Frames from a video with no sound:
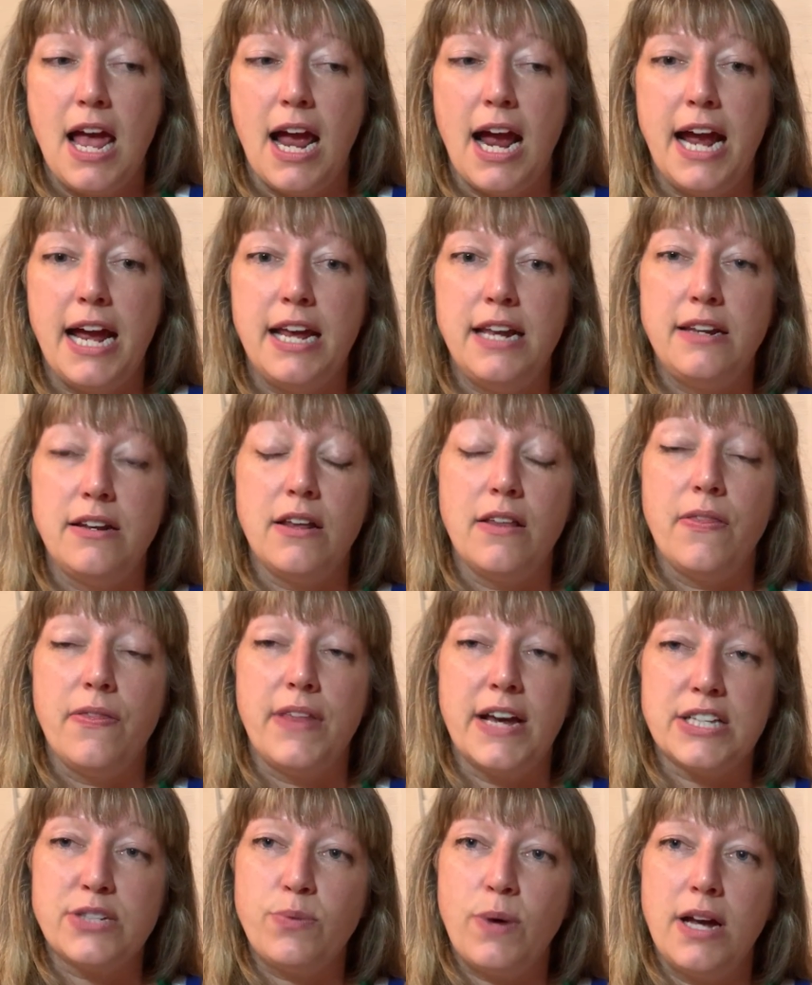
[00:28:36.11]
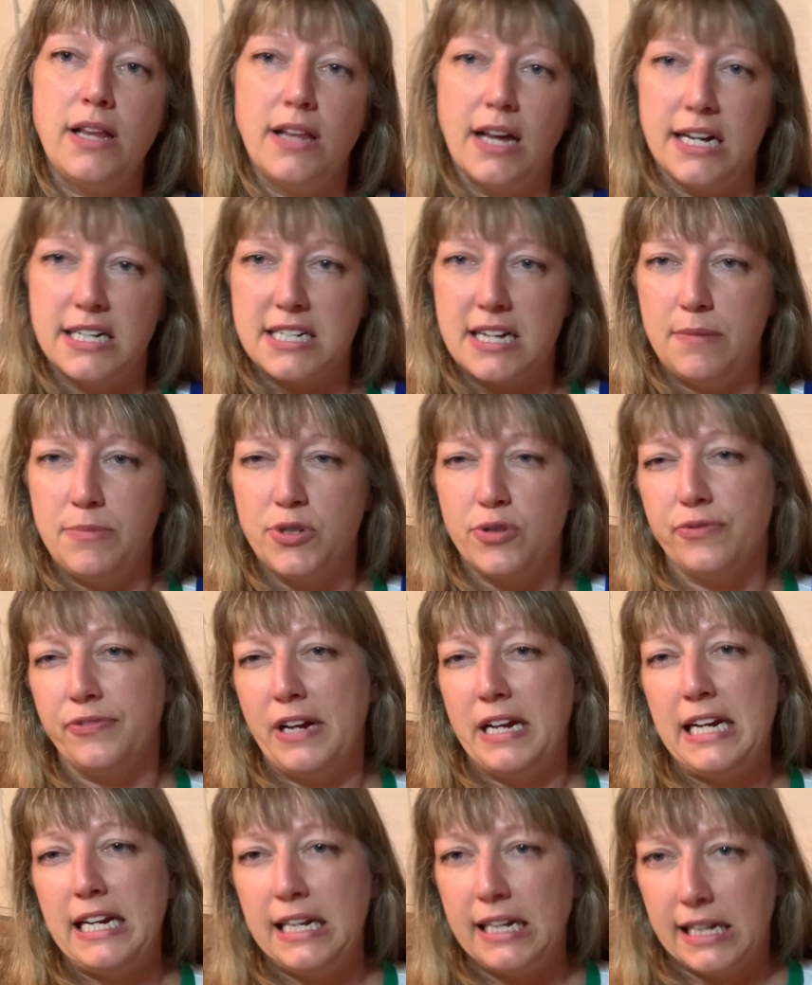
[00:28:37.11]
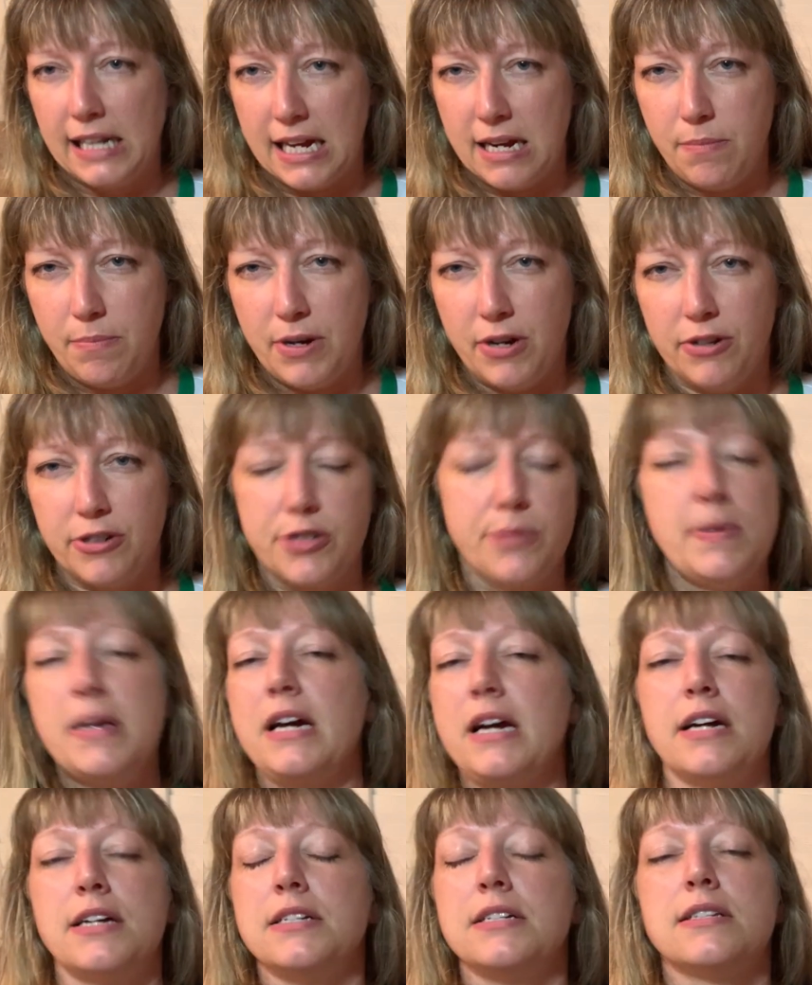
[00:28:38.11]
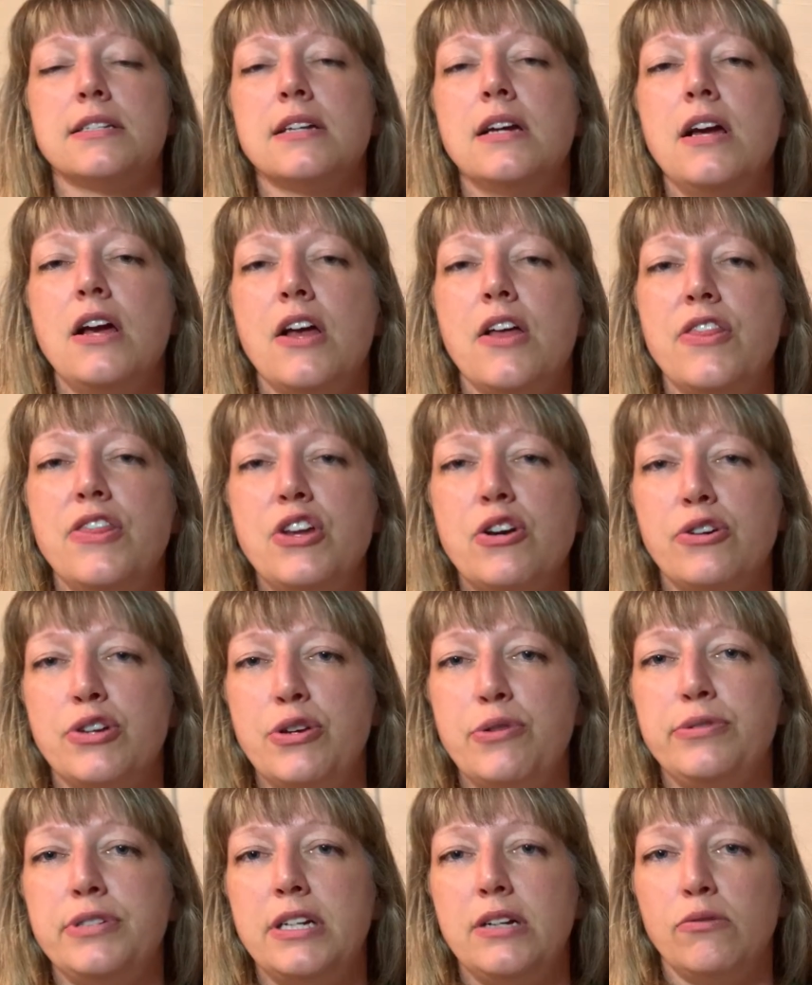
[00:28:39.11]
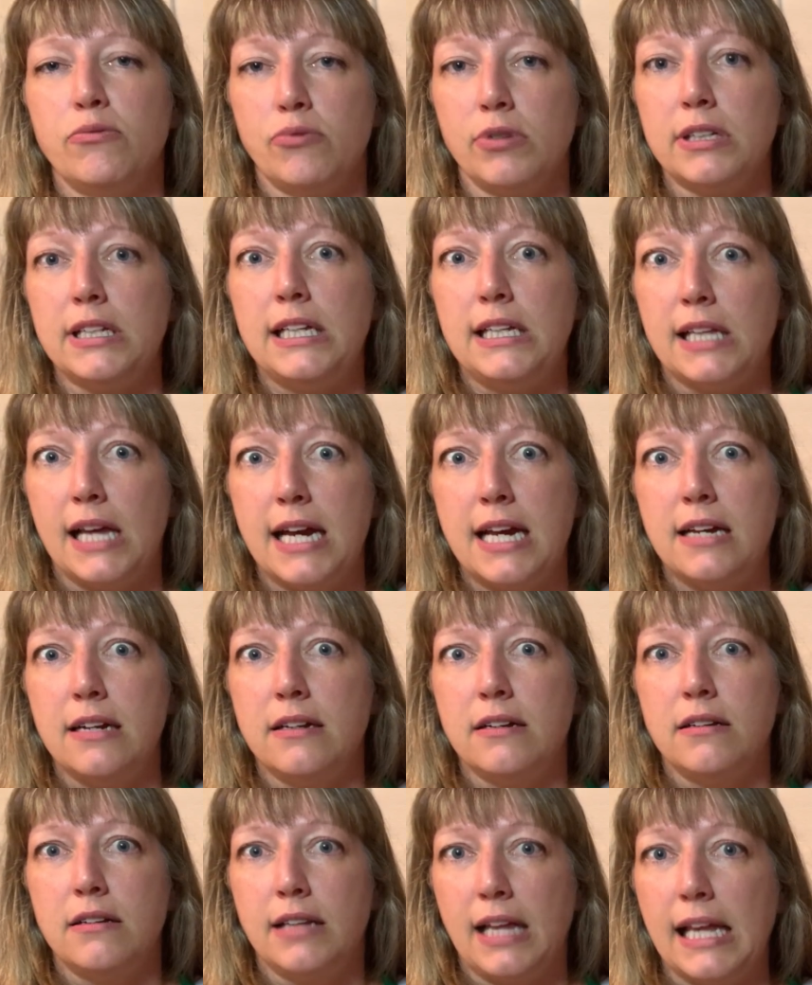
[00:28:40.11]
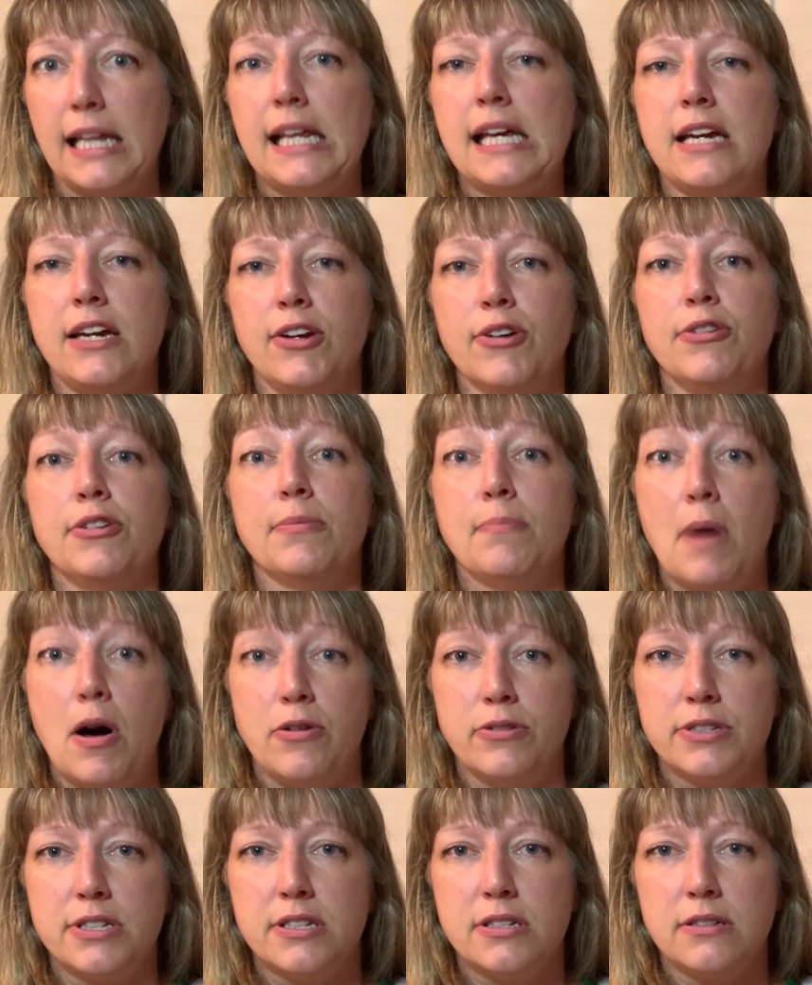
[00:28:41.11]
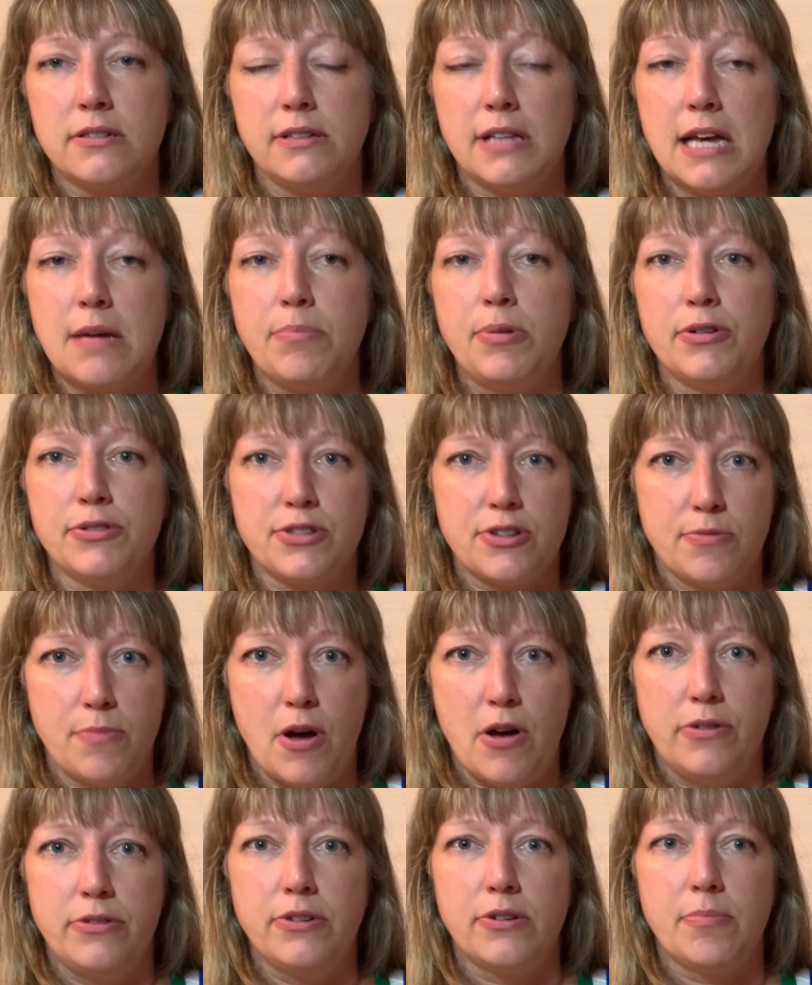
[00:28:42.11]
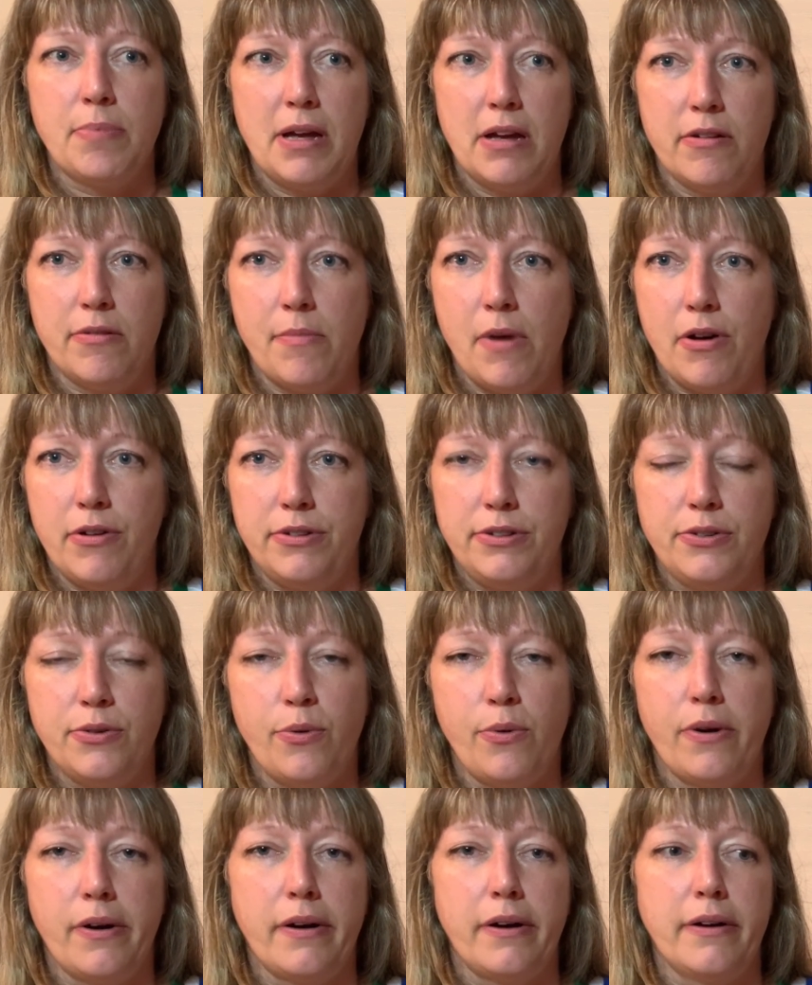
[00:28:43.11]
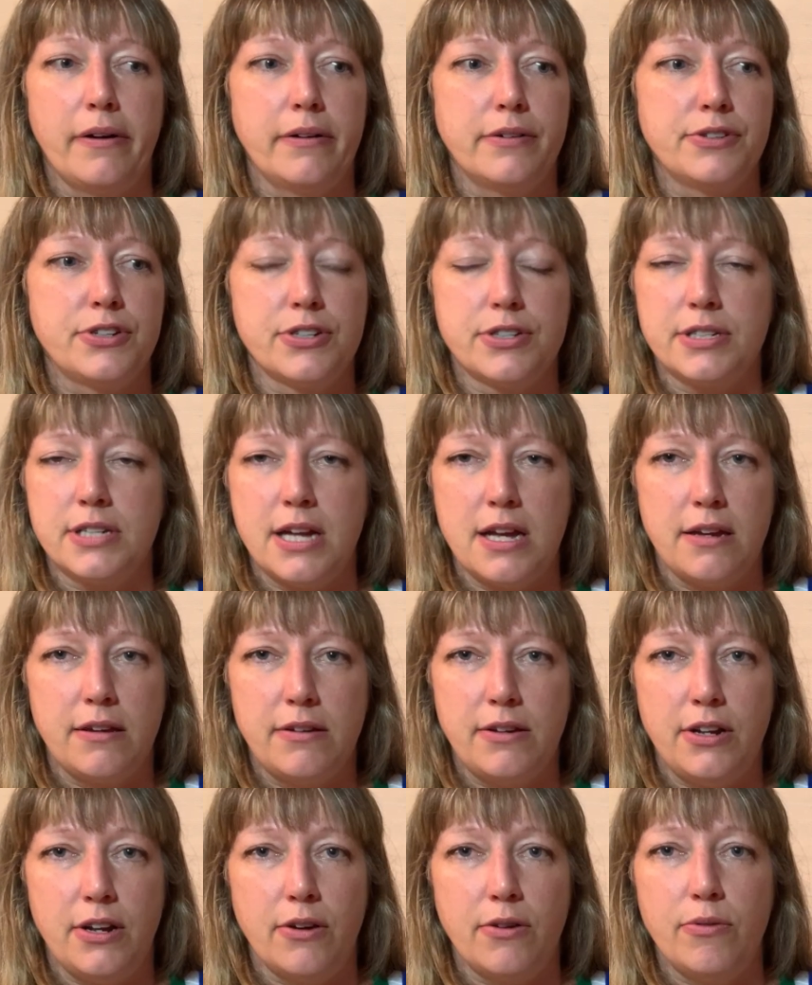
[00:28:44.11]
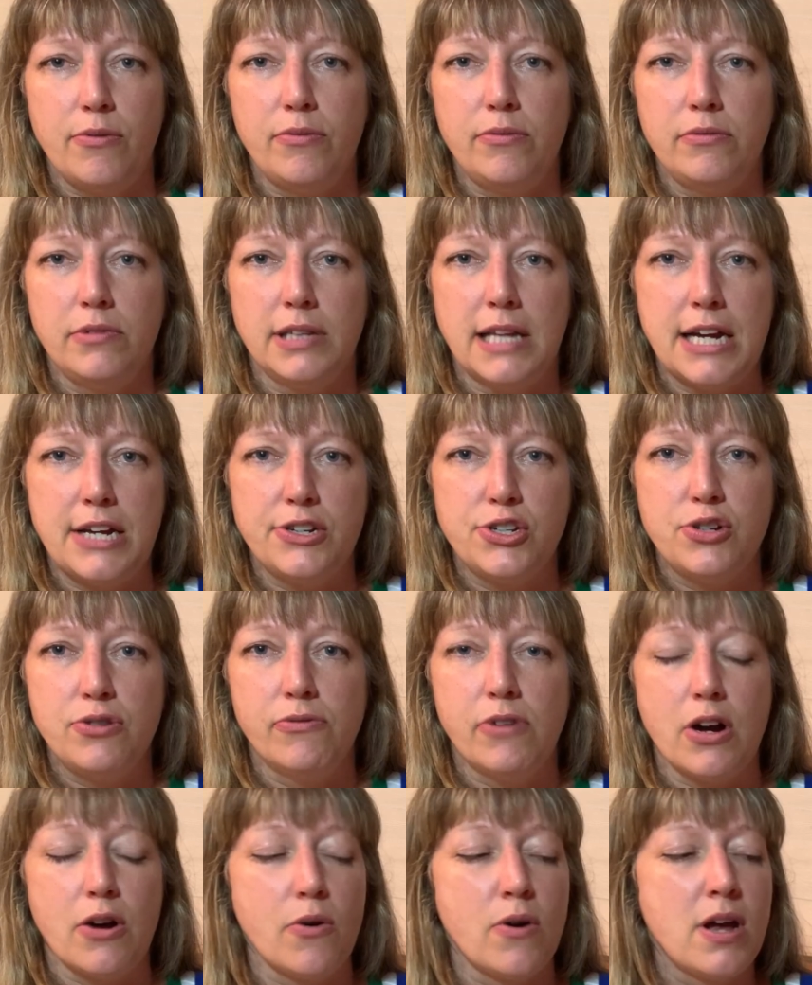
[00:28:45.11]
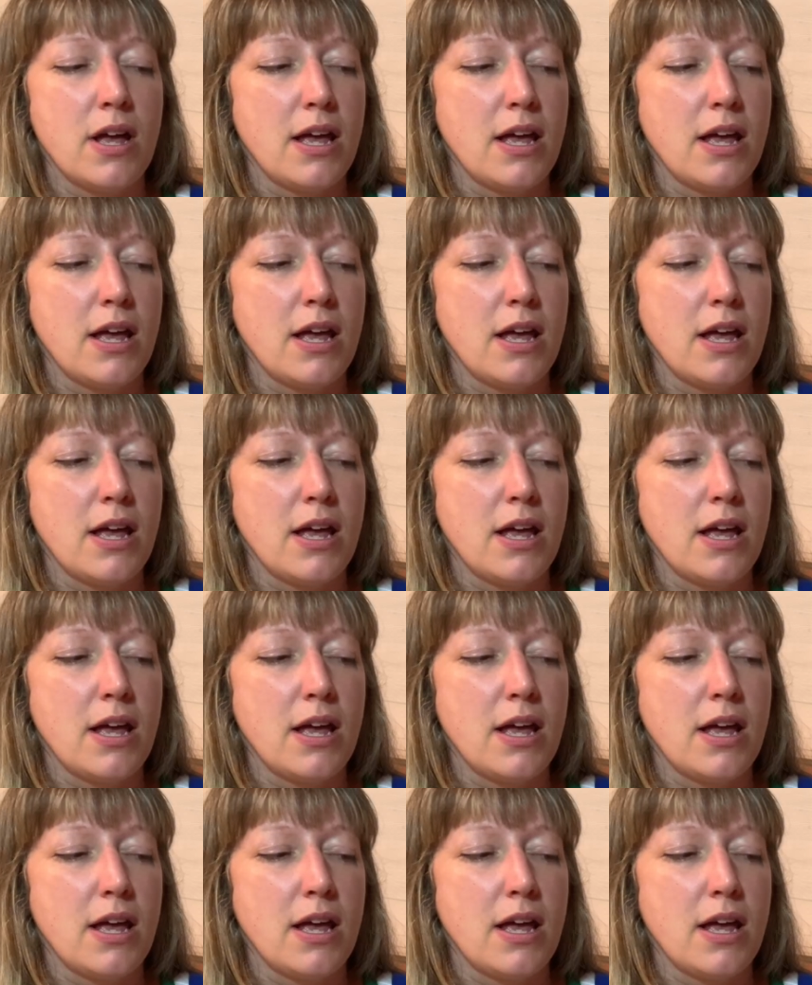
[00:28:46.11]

And that's why a lot of times you'll find it in light beers, because they're using really lightly kilned malts, like Pilsner malt or pale malt, or just like, light two-row.